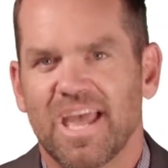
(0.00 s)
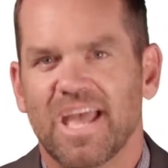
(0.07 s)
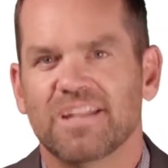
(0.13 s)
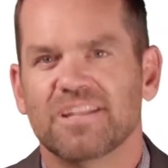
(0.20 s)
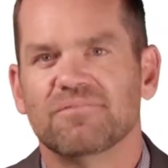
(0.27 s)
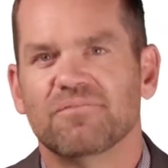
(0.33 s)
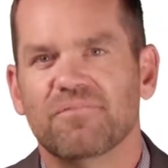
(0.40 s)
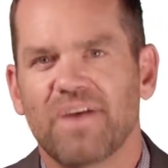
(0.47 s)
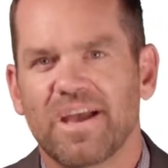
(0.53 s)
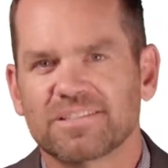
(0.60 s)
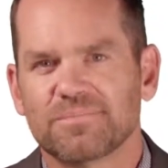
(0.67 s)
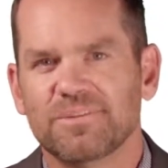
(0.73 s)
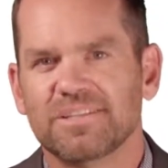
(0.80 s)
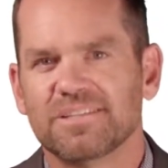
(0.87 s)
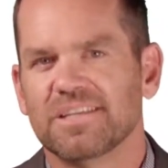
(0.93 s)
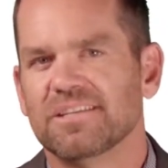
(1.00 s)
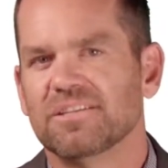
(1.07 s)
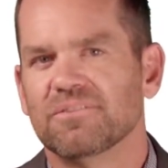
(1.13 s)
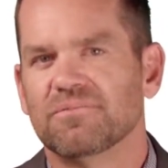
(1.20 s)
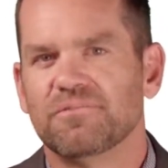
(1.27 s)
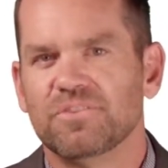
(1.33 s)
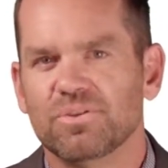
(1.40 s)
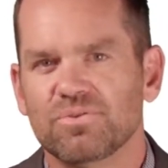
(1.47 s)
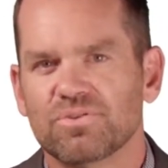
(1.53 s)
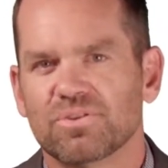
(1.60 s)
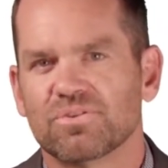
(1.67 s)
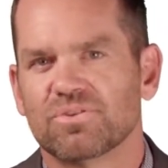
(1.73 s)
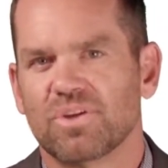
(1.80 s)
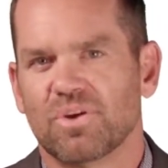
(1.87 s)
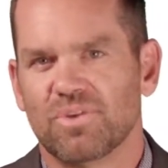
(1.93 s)
an investment into
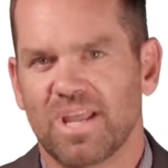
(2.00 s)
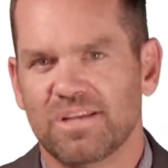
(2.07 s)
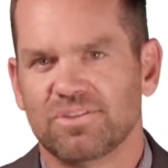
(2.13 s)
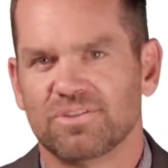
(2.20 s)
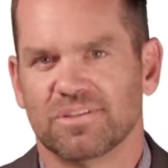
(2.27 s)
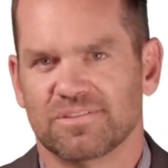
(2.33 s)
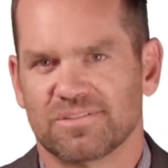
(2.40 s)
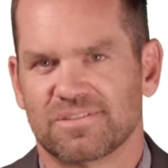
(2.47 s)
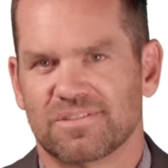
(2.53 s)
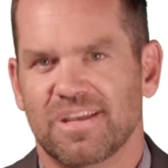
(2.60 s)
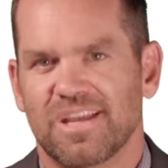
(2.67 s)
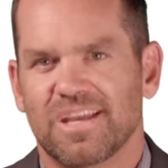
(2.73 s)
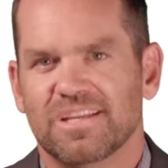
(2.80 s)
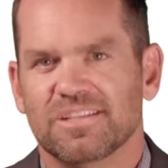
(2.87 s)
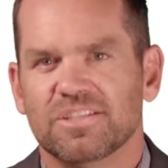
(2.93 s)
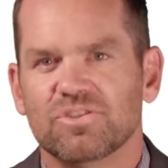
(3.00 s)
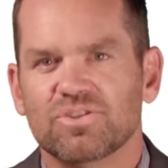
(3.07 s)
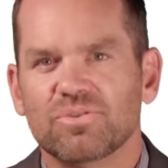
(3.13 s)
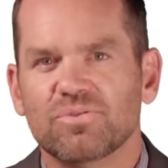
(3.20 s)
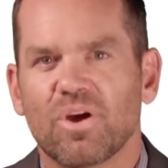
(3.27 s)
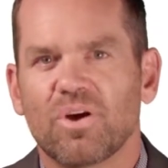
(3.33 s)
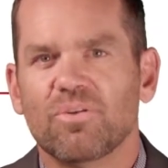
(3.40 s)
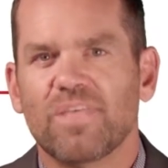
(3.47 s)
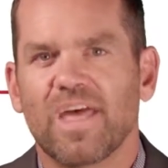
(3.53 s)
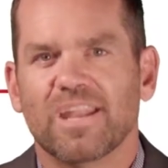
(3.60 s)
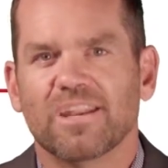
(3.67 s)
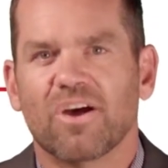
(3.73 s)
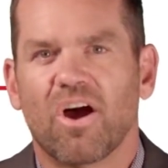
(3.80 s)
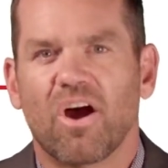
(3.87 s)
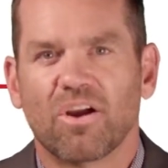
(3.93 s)
future donations. Did you know
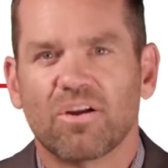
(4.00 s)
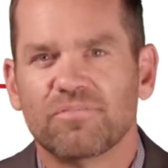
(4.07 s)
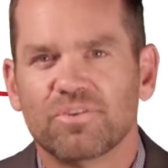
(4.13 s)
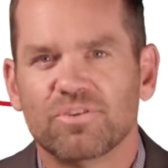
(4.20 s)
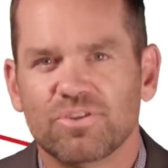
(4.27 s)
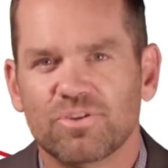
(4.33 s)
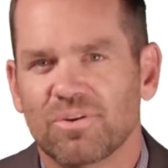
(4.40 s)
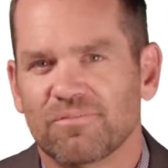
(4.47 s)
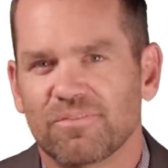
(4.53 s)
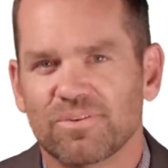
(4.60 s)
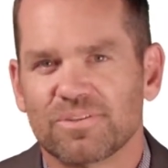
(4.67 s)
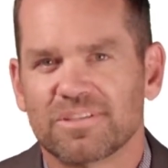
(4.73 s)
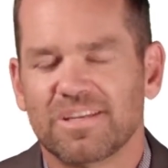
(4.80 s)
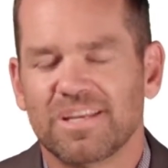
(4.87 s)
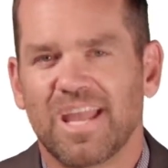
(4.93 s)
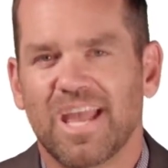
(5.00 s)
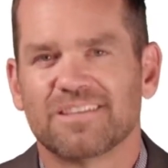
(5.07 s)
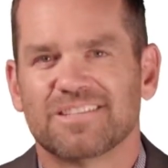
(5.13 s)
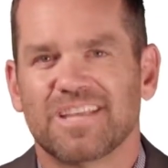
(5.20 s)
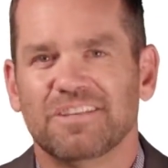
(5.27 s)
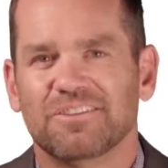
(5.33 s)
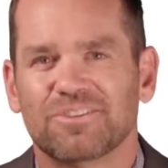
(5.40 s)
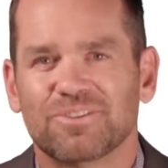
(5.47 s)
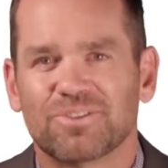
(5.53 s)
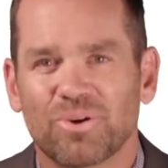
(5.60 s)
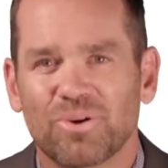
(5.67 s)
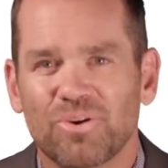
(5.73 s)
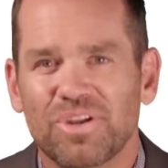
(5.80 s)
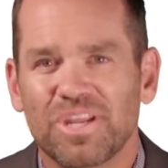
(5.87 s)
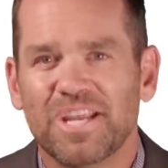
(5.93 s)
that Harvard University has a
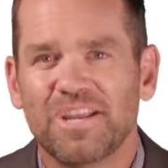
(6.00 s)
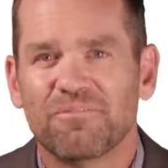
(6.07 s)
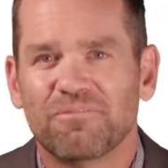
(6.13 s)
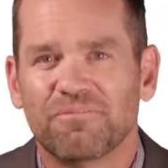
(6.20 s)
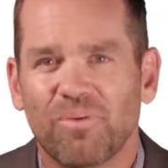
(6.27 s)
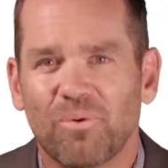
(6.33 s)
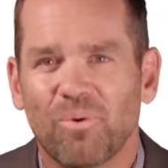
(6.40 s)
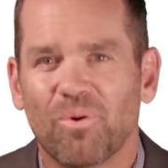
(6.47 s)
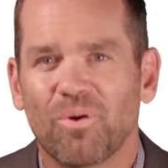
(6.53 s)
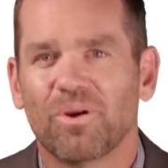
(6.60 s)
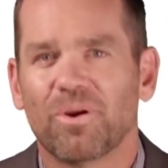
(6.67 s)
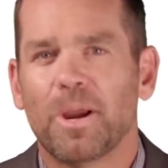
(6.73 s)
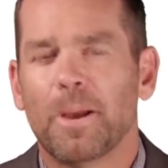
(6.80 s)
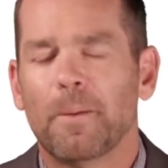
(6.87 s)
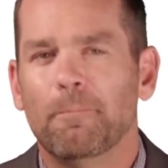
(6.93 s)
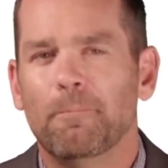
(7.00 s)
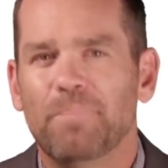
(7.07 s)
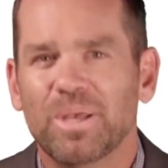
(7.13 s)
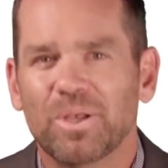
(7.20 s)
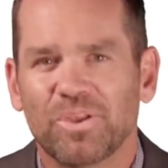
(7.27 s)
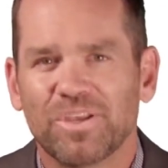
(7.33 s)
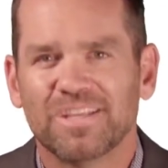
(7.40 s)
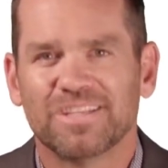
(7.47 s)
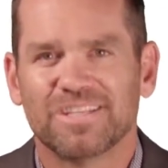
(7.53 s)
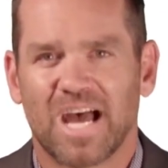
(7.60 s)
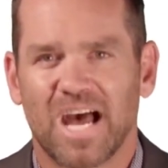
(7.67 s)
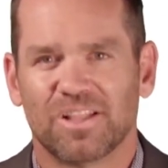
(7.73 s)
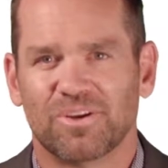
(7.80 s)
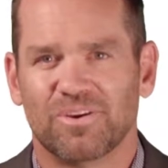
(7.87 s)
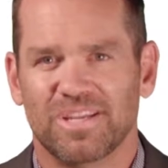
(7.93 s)
$34 billion
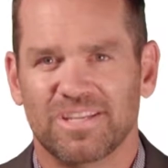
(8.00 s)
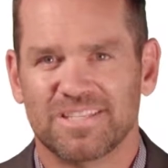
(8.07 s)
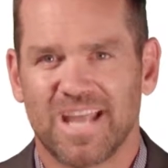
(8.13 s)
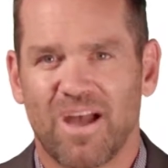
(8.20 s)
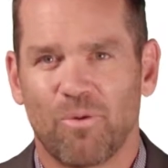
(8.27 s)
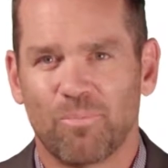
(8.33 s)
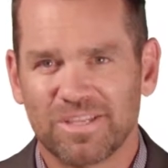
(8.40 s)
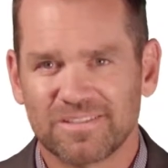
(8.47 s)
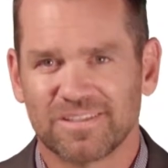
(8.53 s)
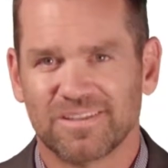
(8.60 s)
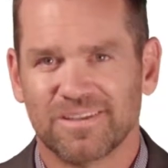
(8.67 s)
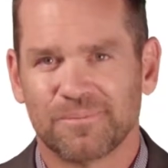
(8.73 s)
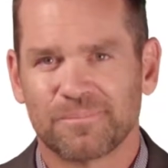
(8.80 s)
endowment?